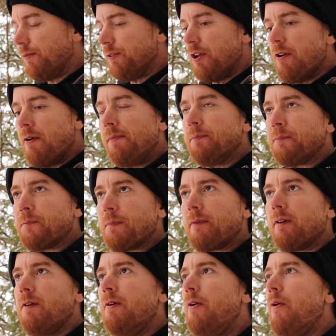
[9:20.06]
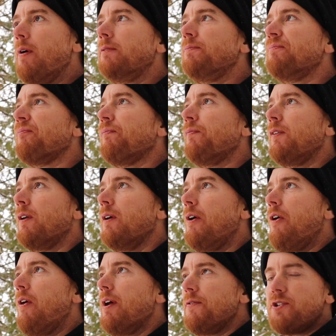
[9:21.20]
You know,
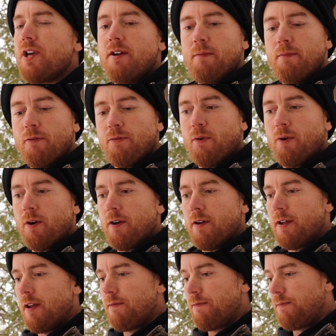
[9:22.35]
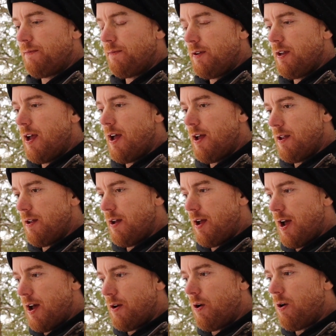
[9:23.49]
I've said it before, if
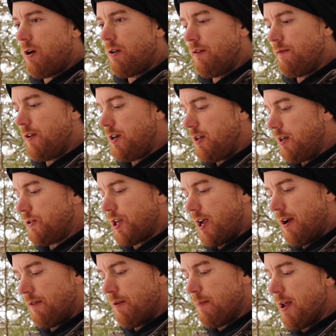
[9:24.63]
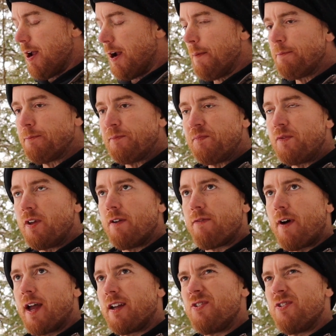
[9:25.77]
out of all the videos I ever make, if I